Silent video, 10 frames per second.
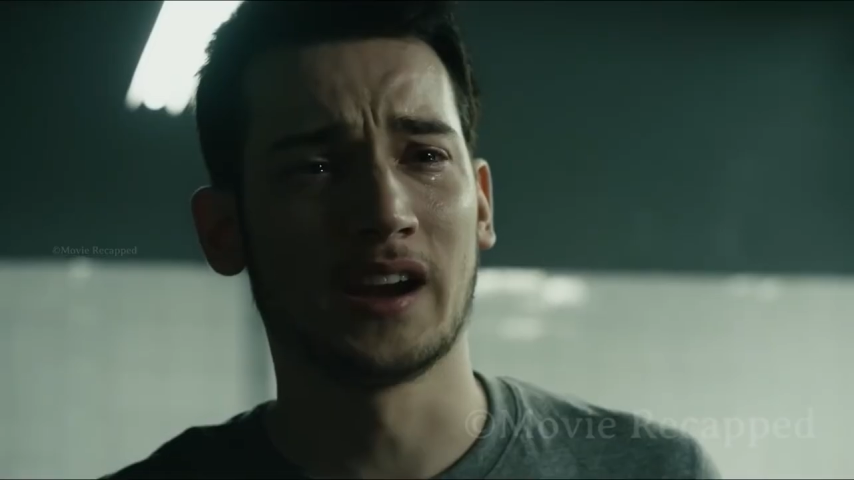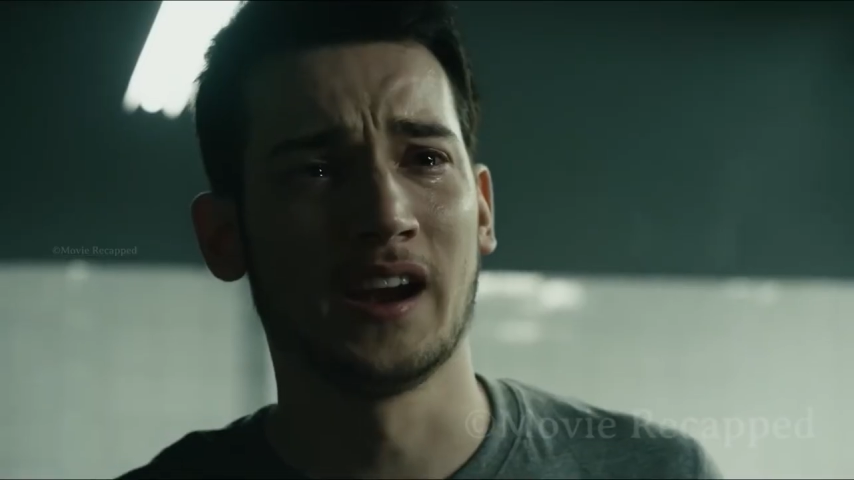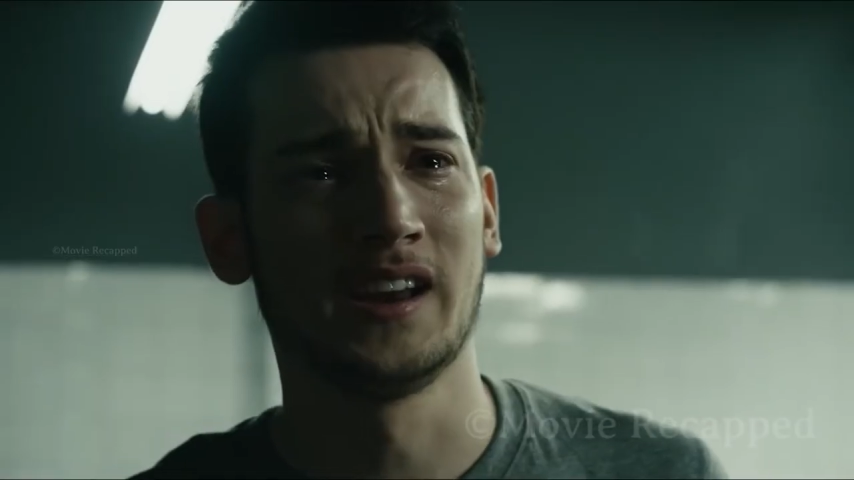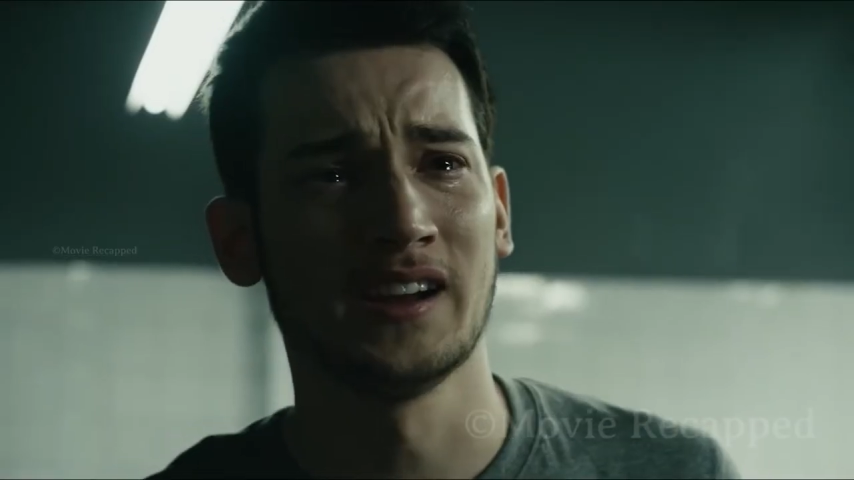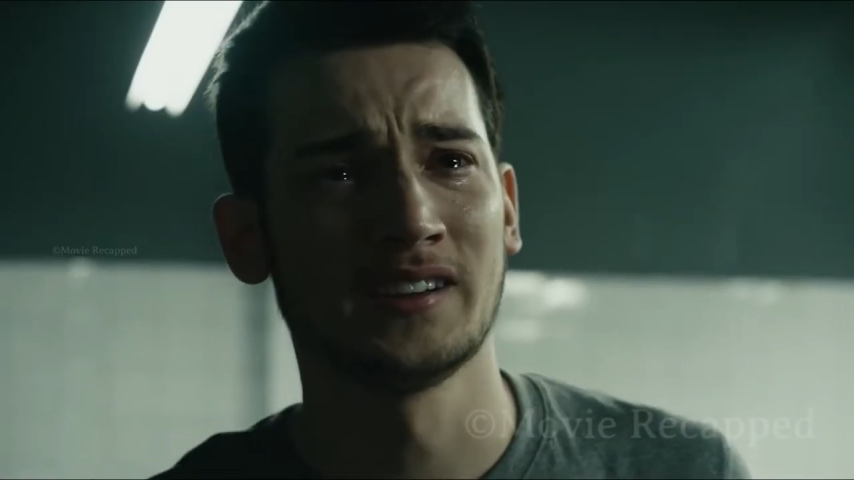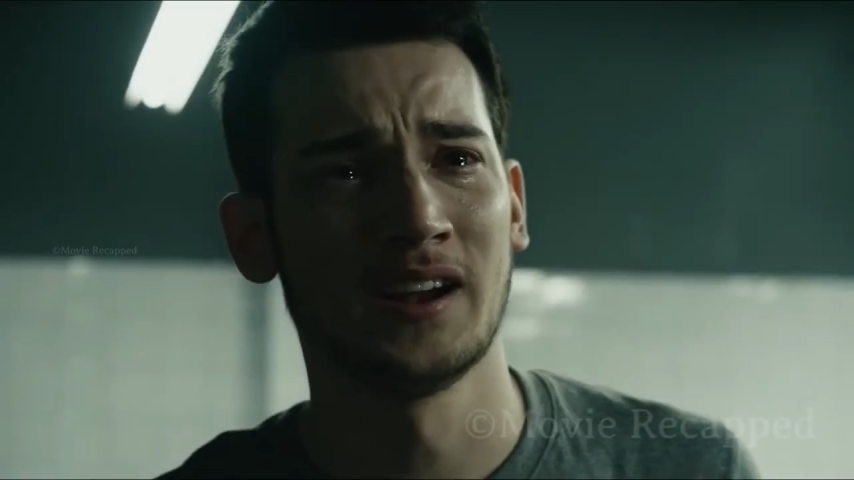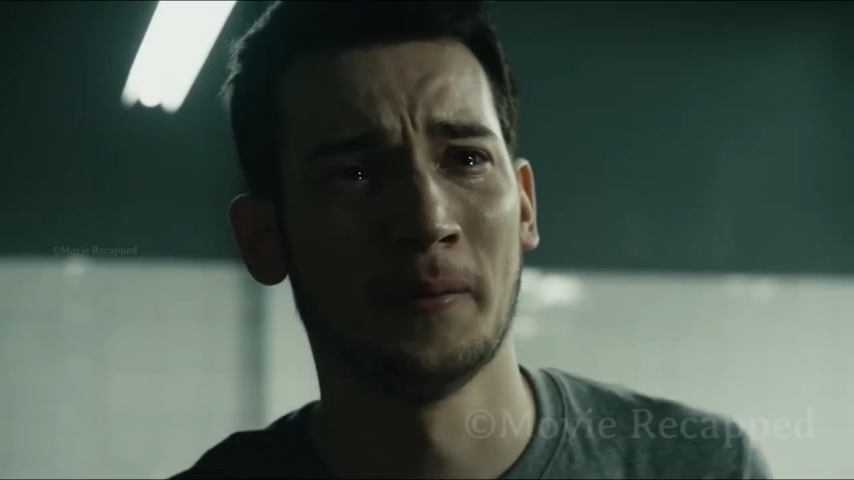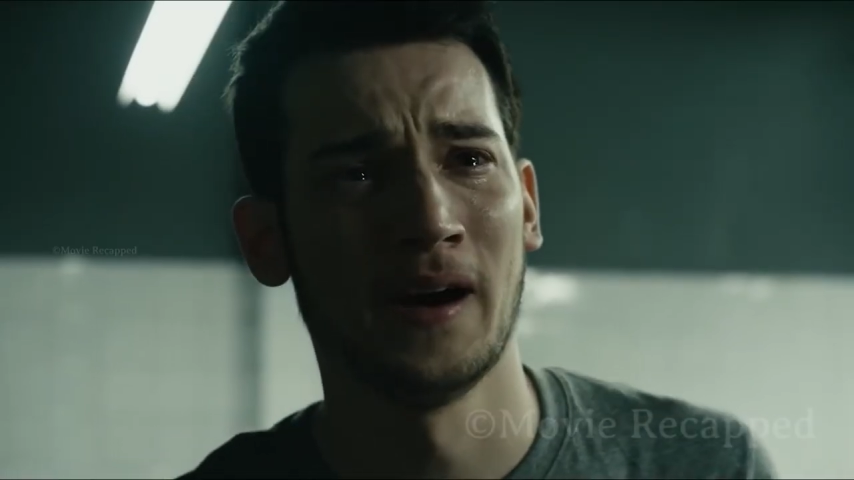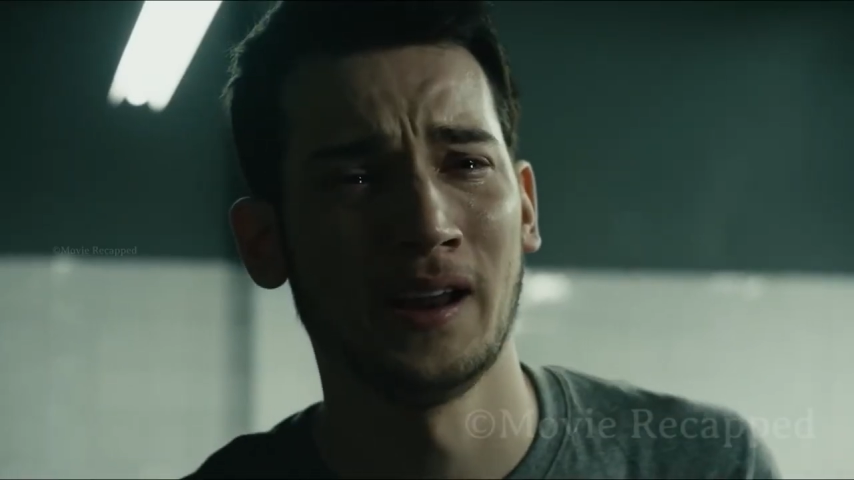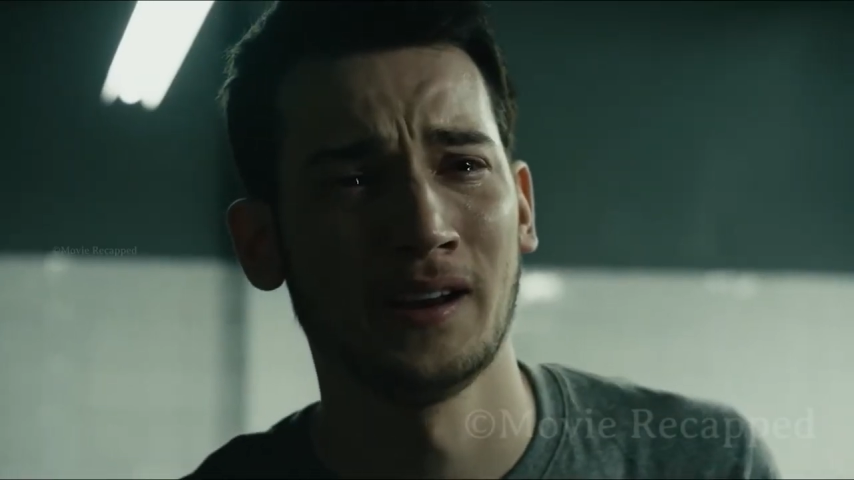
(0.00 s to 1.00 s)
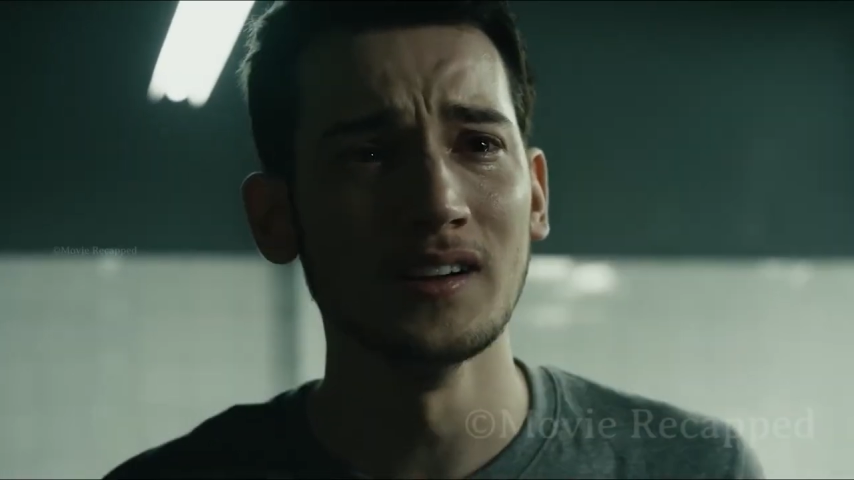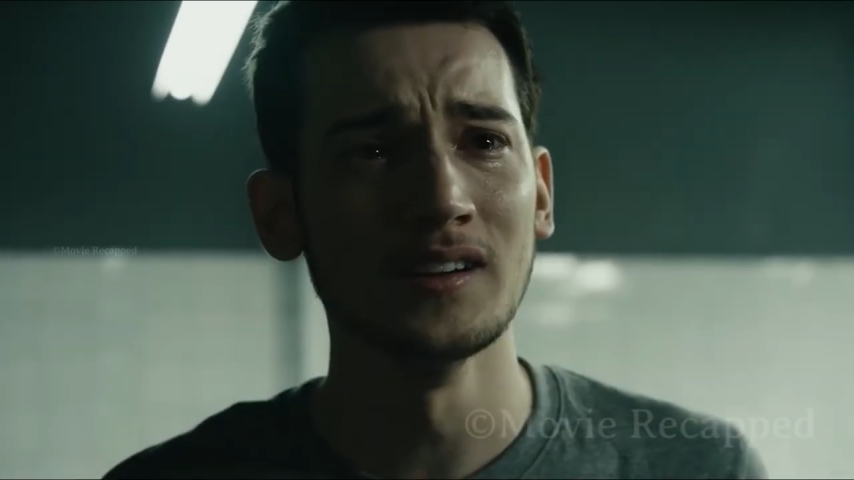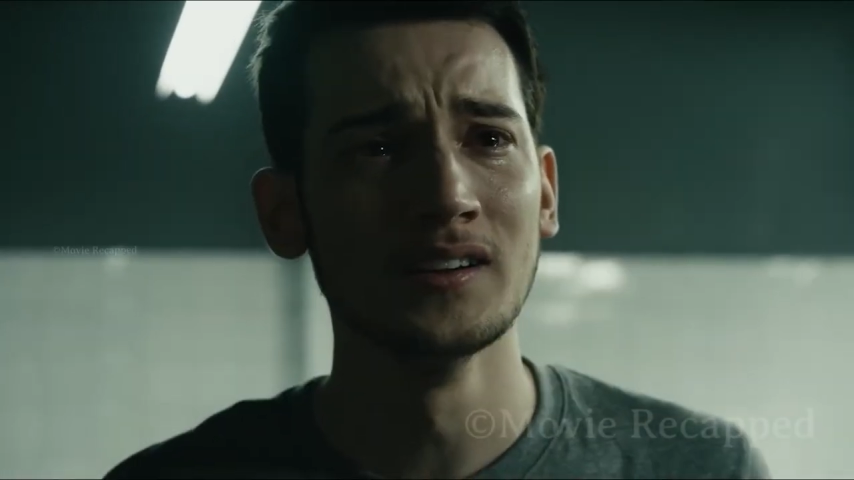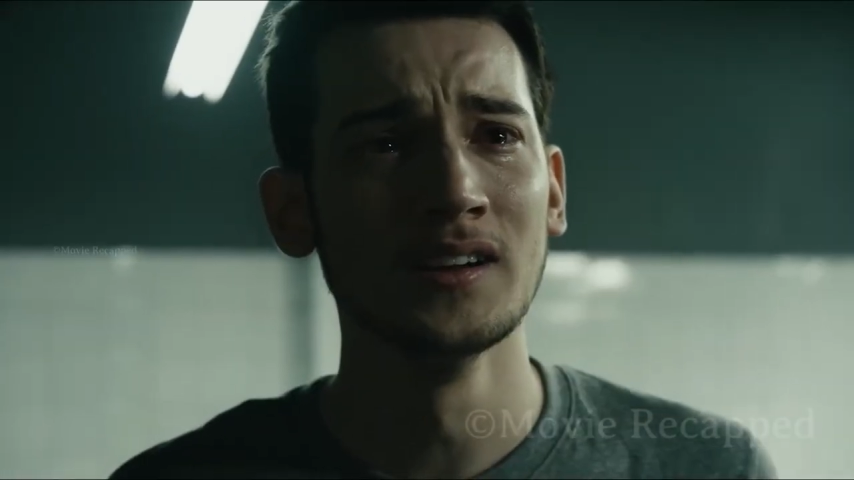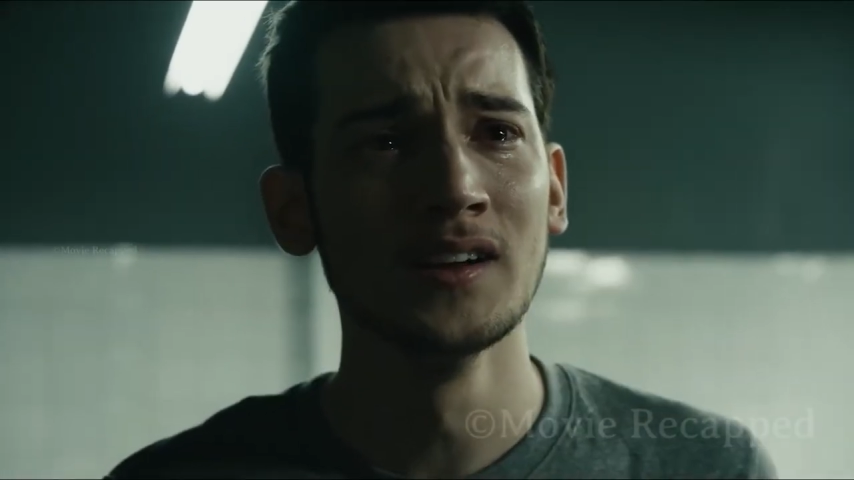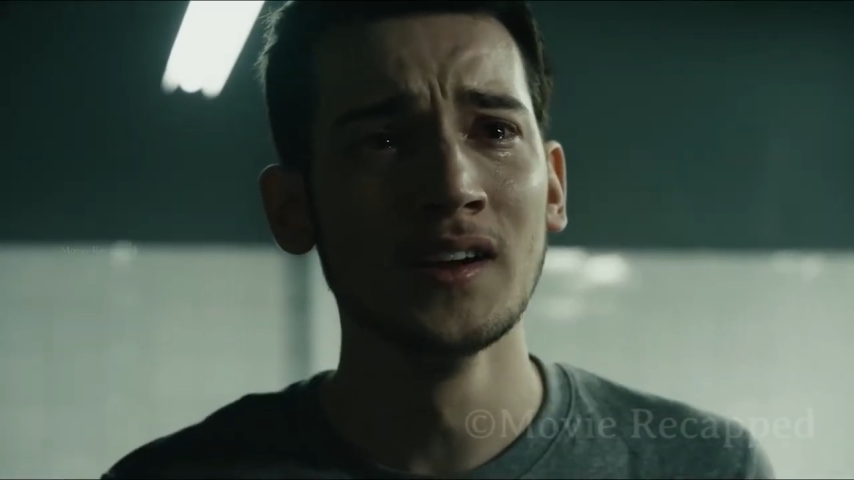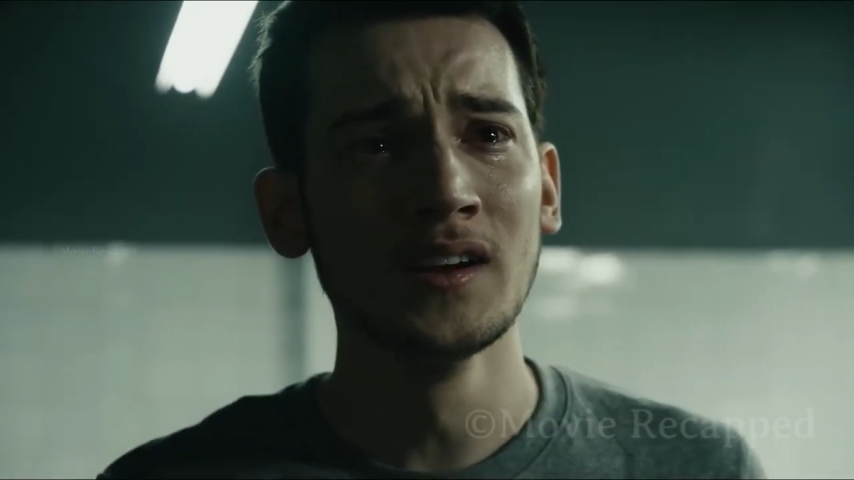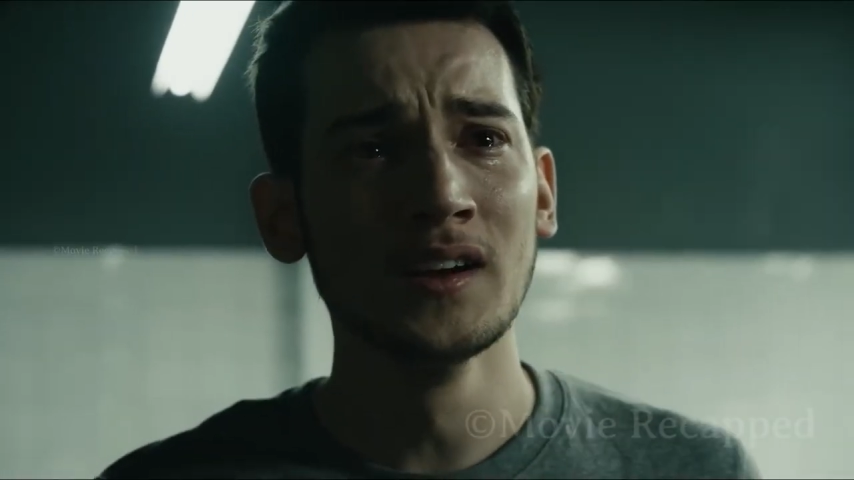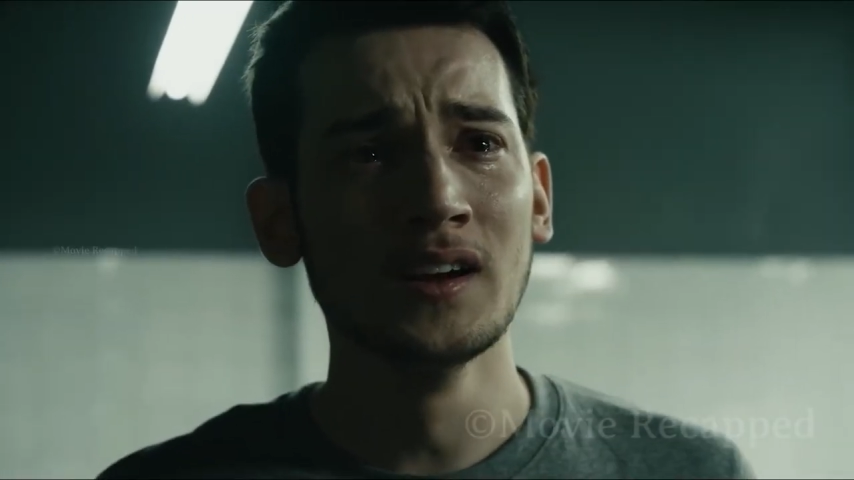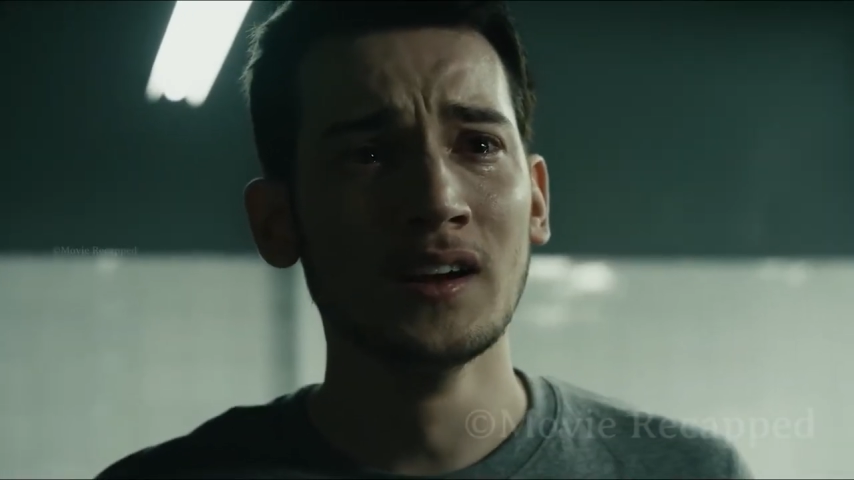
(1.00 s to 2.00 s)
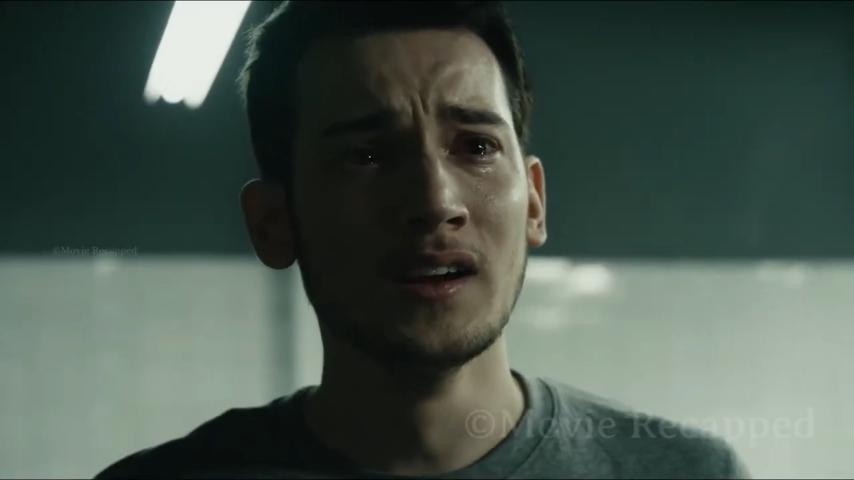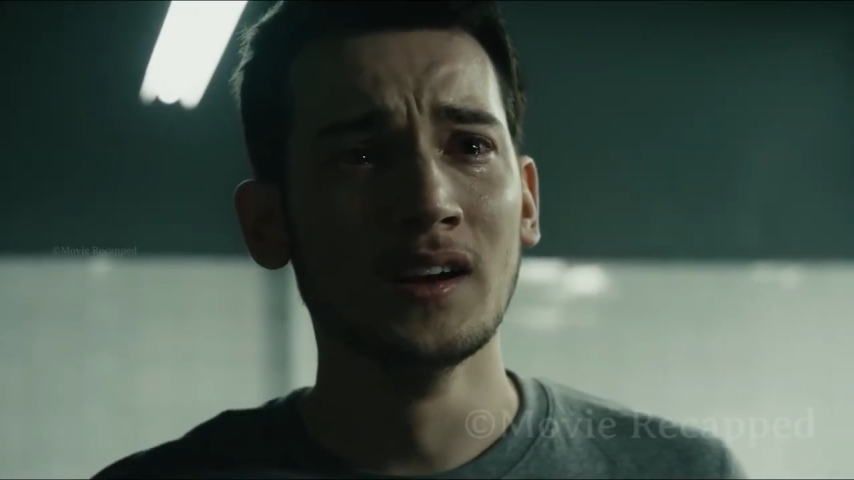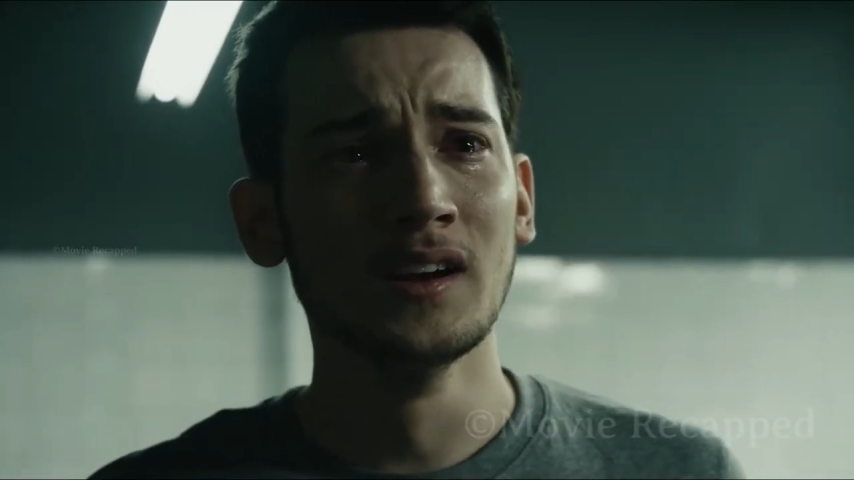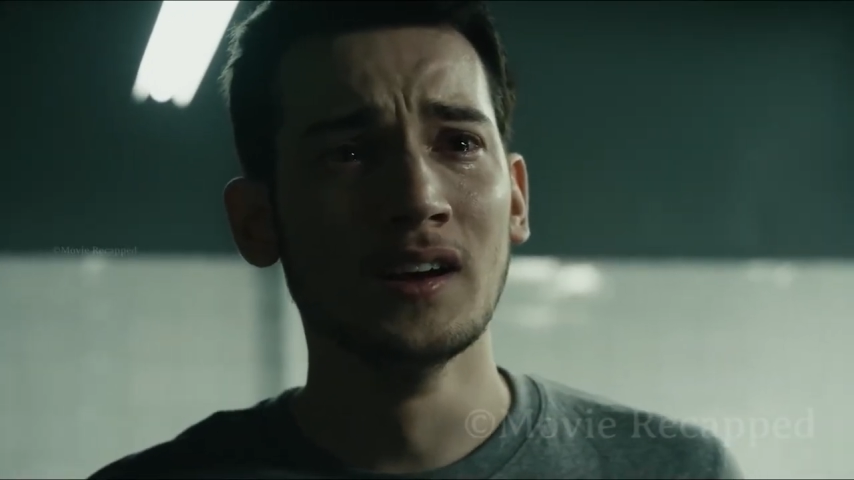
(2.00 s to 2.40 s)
her that they were about to leave and she shouldn't have done it,